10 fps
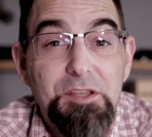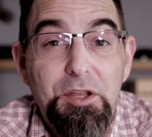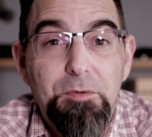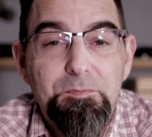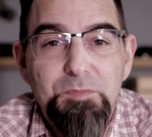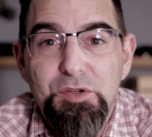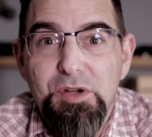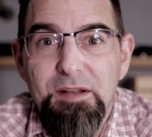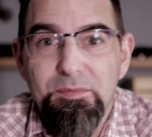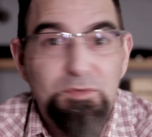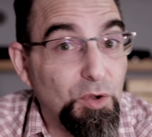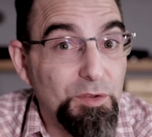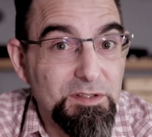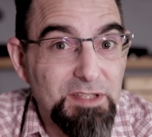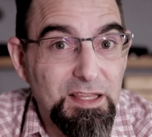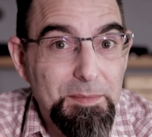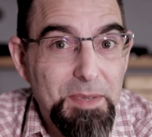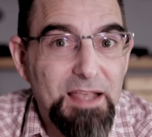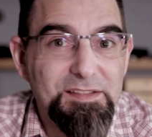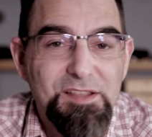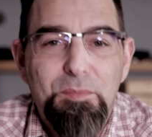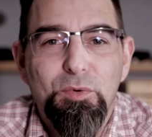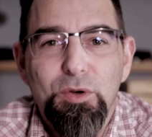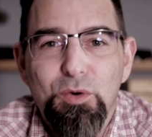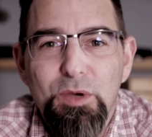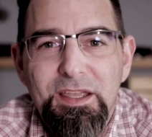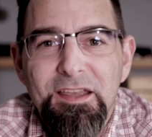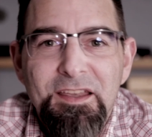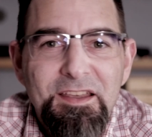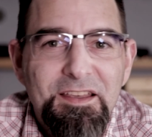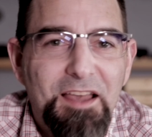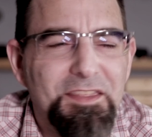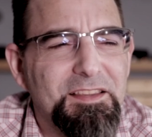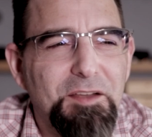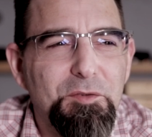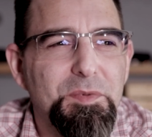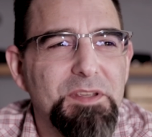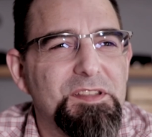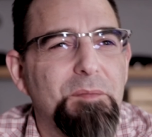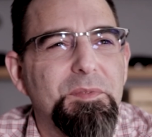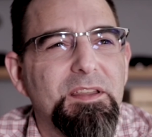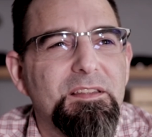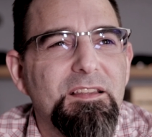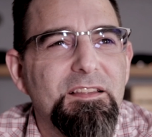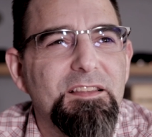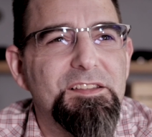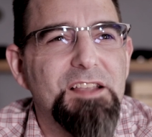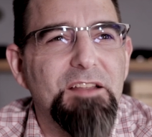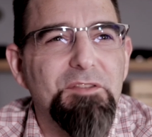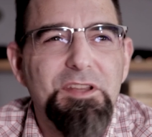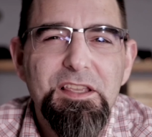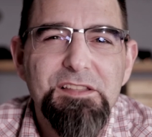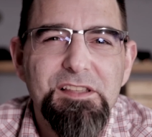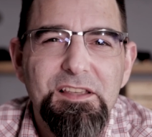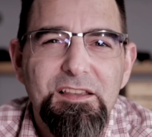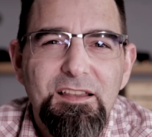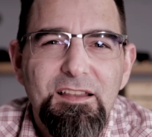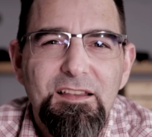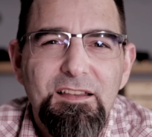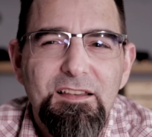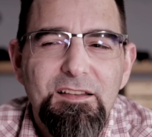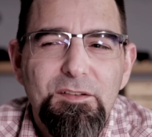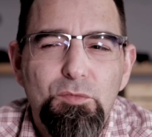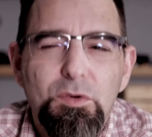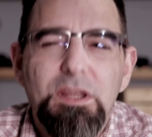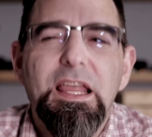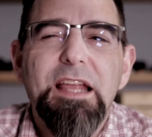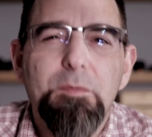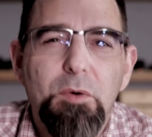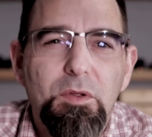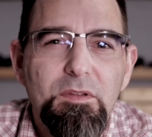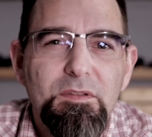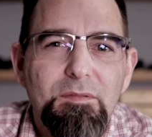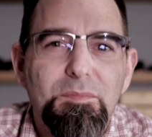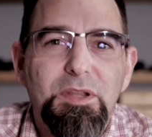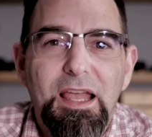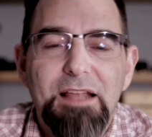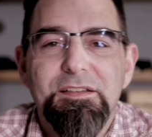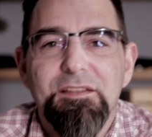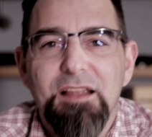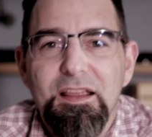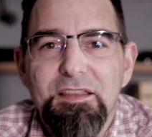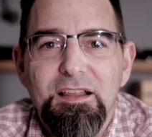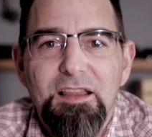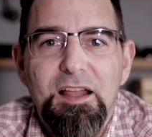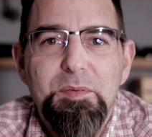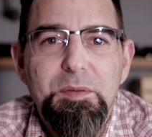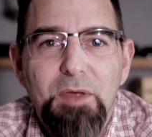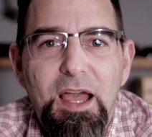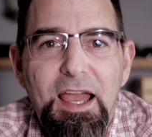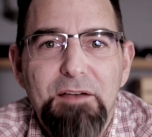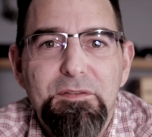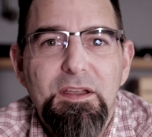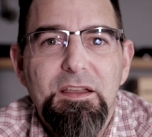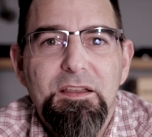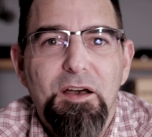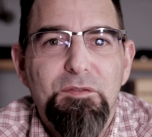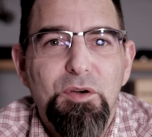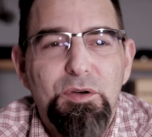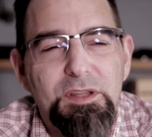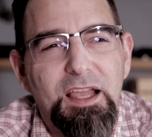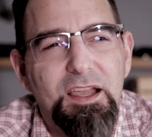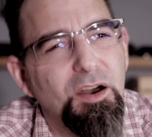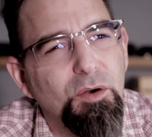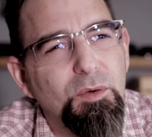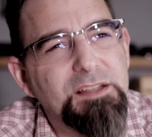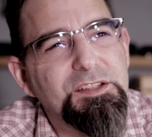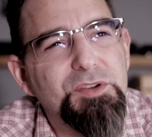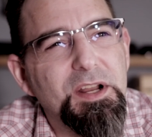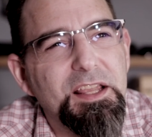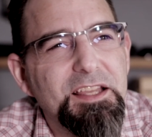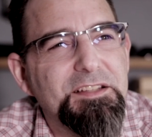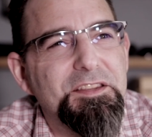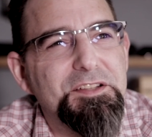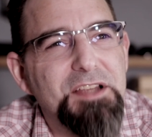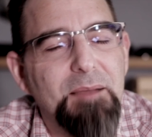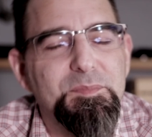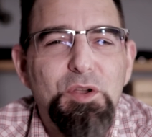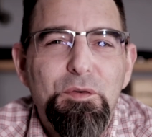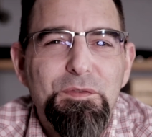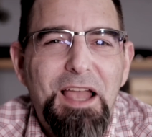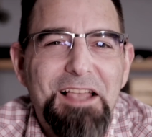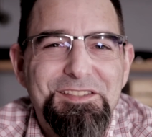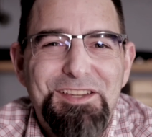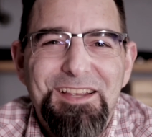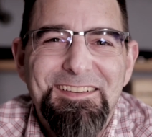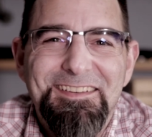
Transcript: You know, they're trying to throw their lily pads up real quick. I think that would be something that's kind of an easy, relatable plant that I think a lot of people have, of going like, oh, why is it trying to get to the top so fast?